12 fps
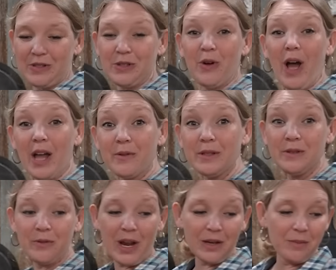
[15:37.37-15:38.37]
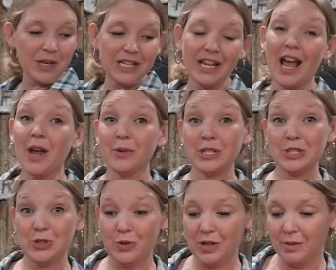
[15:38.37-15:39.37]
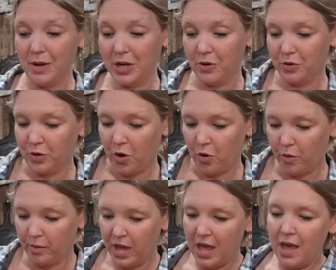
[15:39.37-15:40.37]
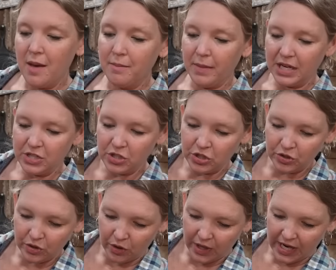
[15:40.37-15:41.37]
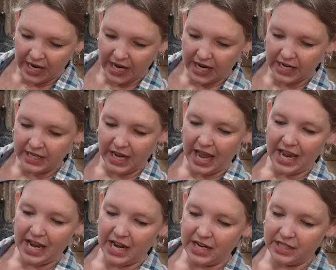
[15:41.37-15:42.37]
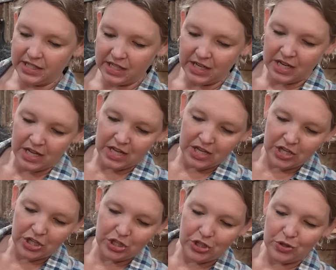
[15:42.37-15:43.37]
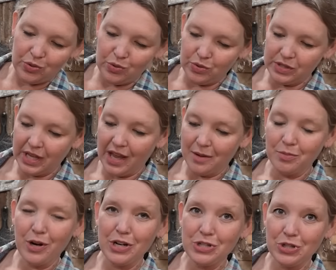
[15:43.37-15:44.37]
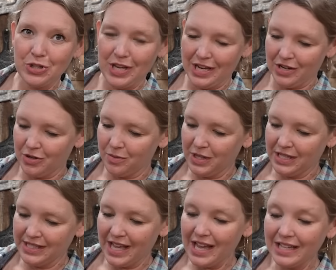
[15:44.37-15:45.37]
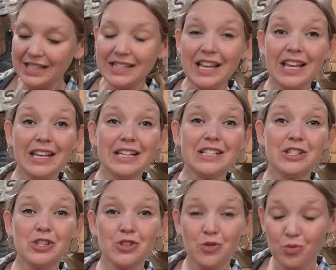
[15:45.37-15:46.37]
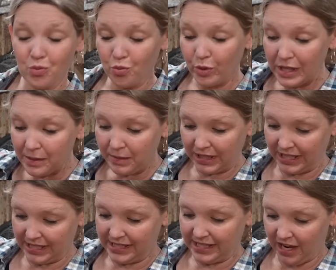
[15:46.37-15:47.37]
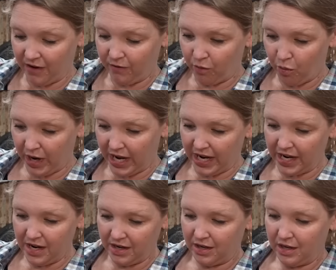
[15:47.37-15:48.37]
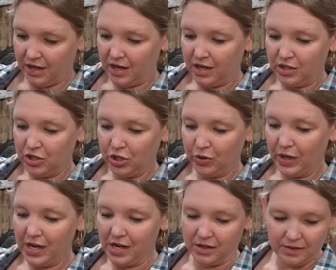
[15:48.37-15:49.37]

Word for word: So I wouldn't recommend it. I wouldn't do it in my own home. Make sure you go ahead and use a pressure canner, because that is an extremely safe way to can.